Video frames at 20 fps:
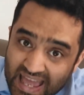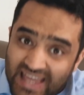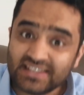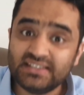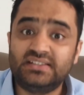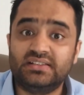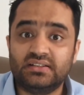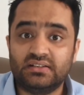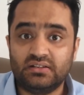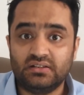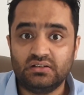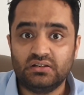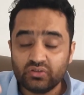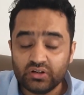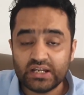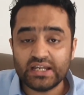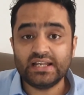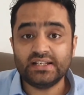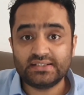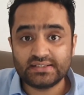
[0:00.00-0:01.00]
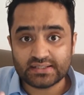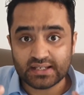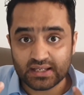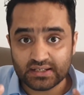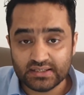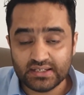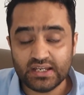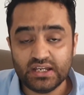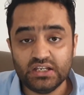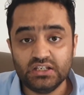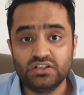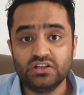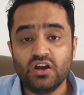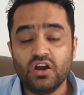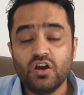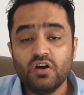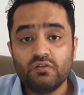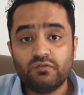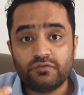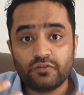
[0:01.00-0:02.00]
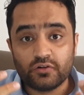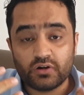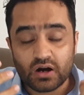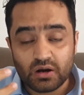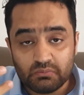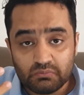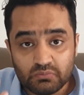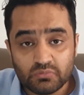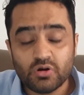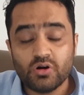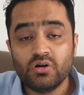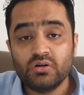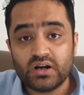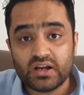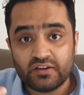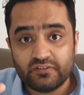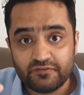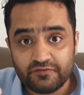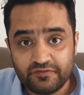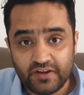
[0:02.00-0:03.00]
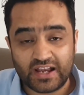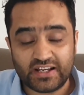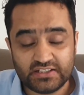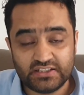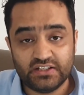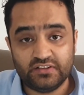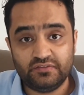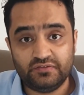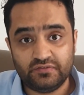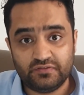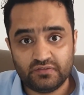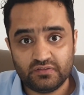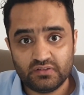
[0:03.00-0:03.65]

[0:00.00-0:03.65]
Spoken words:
that creates a need for a more effective